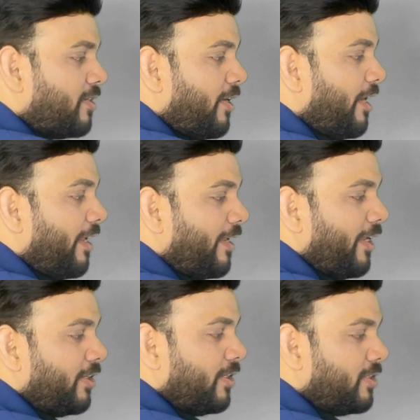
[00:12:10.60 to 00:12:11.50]

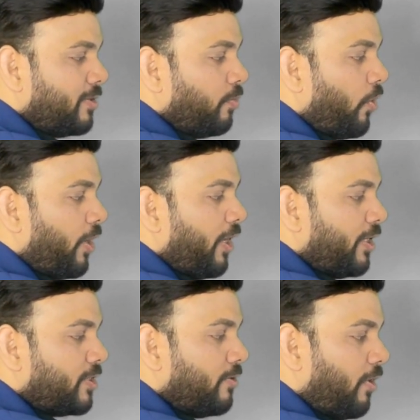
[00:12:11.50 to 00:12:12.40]
linking, this bonding
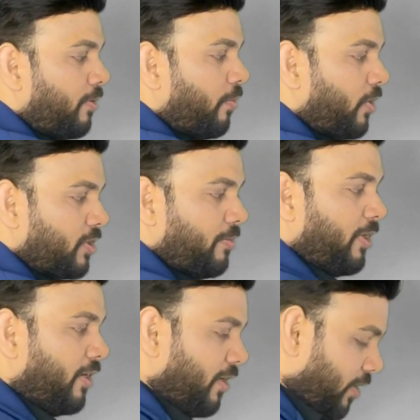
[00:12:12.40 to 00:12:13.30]
is not
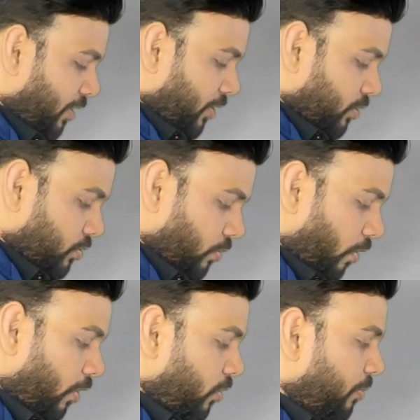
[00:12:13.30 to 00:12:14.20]
possible. So
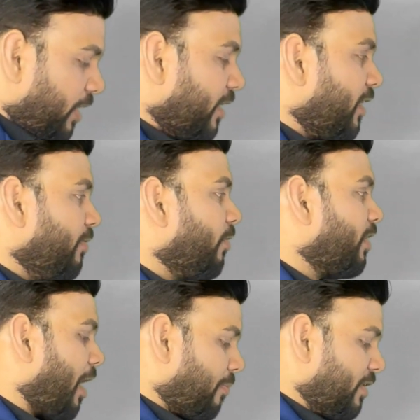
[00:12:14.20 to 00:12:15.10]
automatically
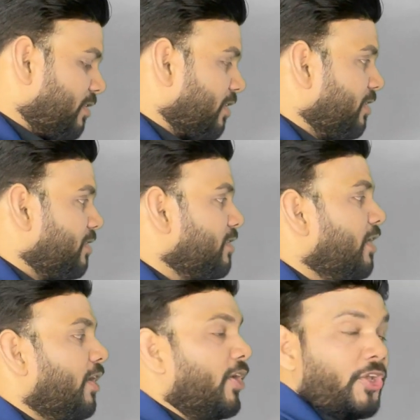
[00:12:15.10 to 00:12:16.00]
what happens is,
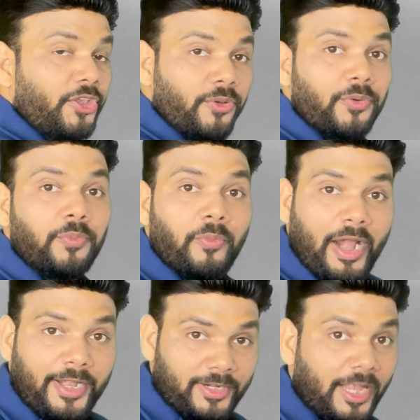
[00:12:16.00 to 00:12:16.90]
your
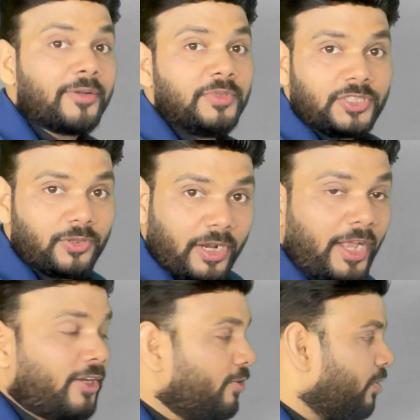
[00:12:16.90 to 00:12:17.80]
mind, that means your
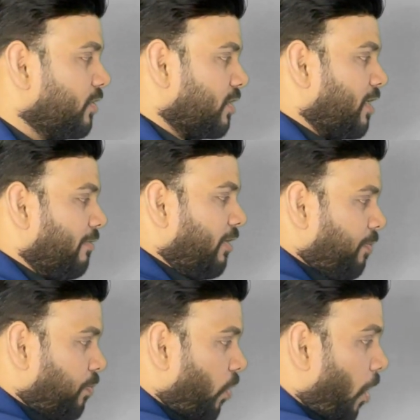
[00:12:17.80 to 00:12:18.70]
unconscious level,
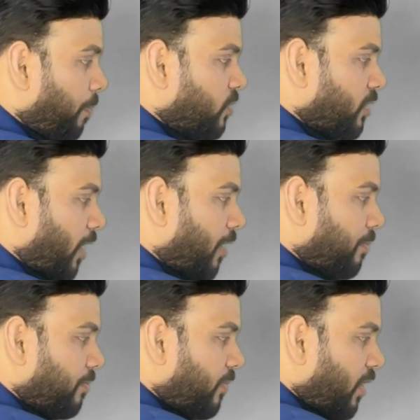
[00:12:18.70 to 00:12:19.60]
pops
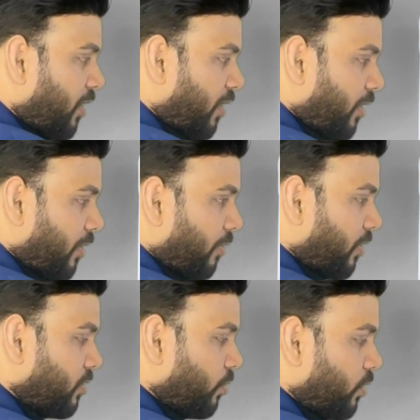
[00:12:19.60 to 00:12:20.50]
up
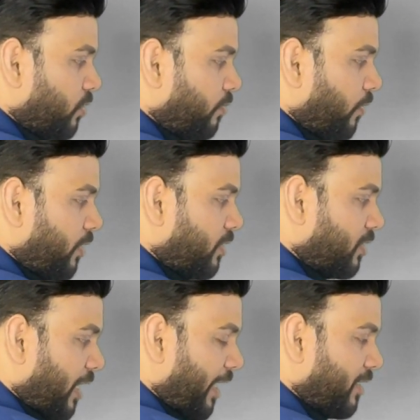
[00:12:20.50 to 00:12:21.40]
resourceful
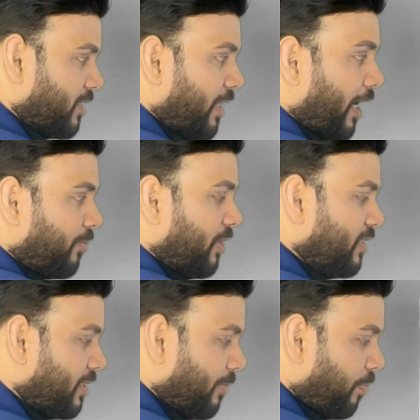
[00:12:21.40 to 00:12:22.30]
states. That
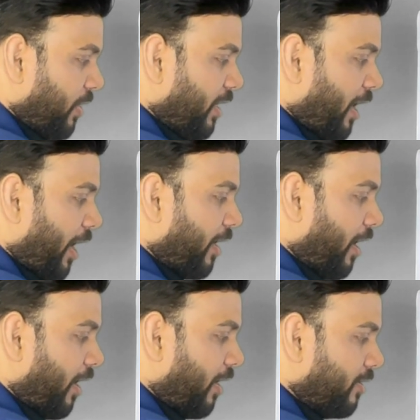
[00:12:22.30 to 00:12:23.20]
means the
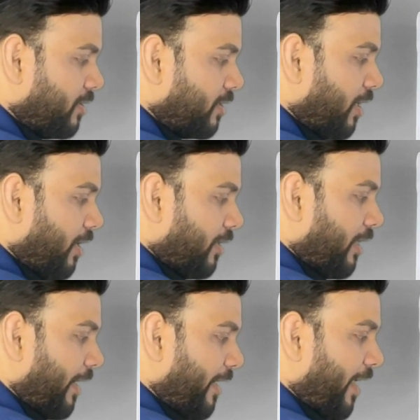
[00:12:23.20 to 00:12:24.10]
PIRs
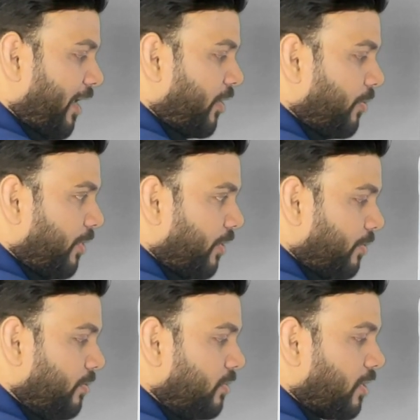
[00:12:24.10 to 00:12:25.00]
that take you
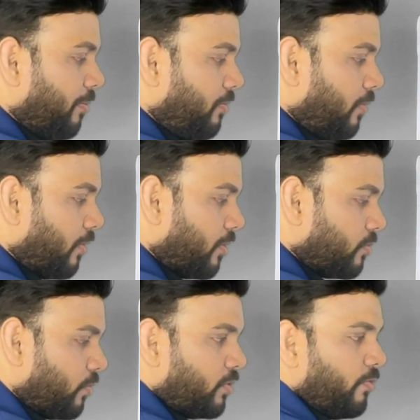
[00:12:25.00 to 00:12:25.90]
into some
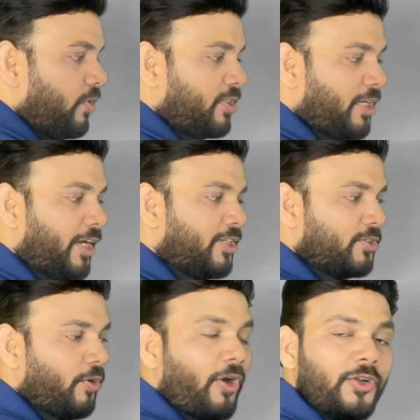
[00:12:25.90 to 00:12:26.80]
resourceful states.
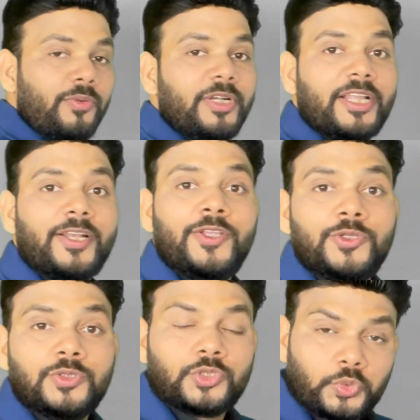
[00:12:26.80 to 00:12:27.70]
So automatically
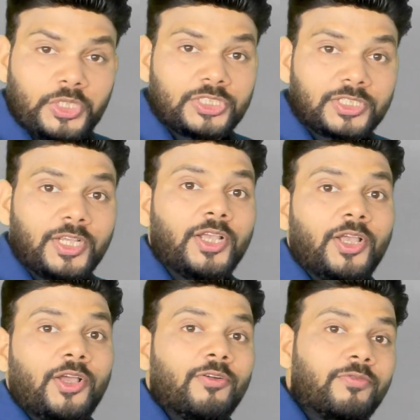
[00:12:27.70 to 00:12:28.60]
you switch
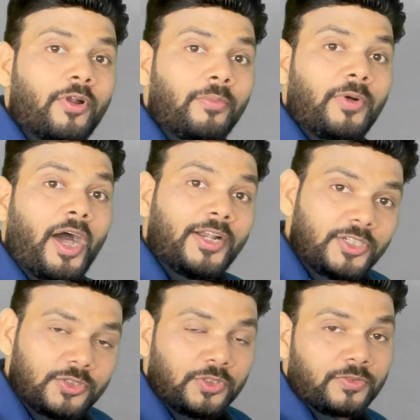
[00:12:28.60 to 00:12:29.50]
from
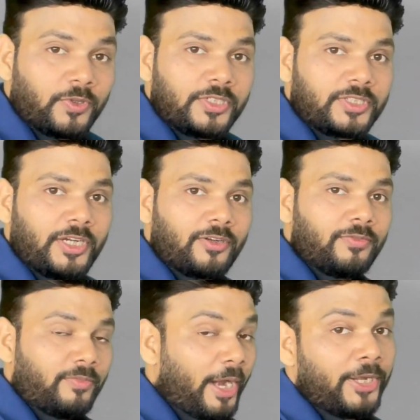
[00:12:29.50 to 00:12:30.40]
unresourceful state
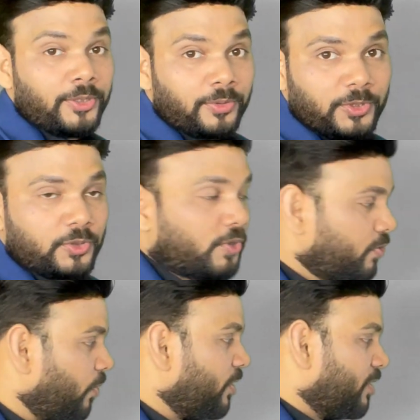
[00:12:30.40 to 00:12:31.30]
of mind to
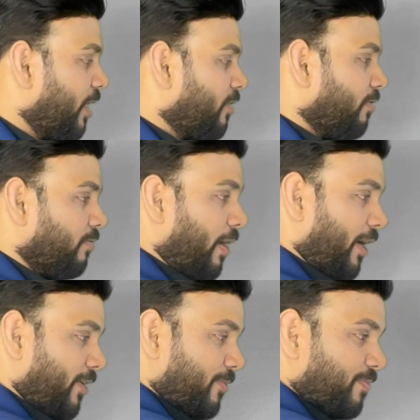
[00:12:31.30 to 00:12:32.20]
resourceful state of
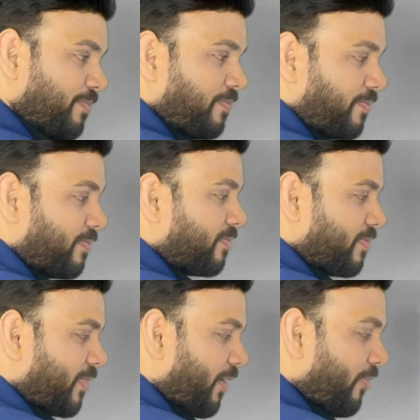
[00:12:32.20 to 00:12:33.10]
mind.
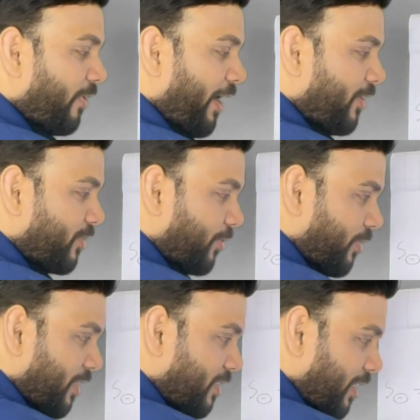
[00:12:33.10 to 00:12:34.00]
Alright, so
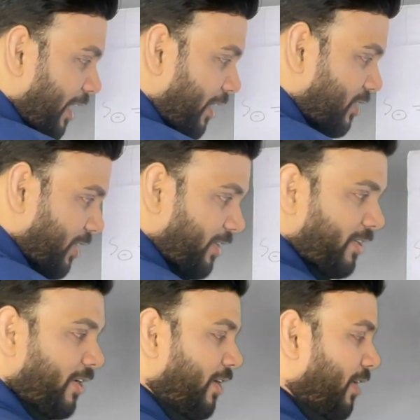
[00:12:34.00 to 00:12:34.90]
this connection
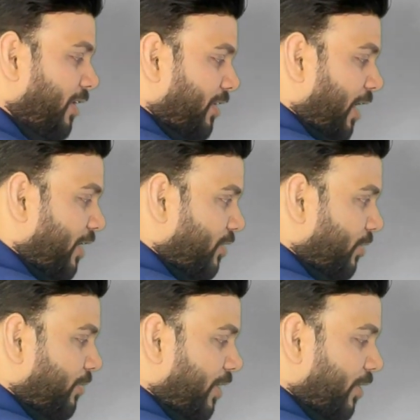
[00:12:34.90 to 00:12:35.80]
takes
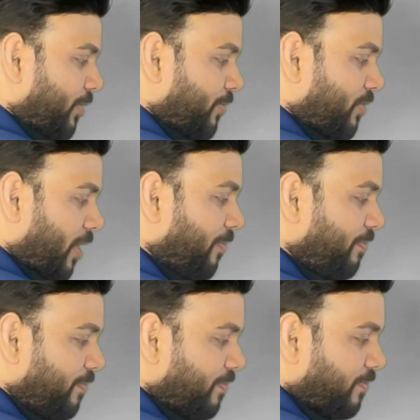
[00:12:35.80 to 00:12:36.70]
you into some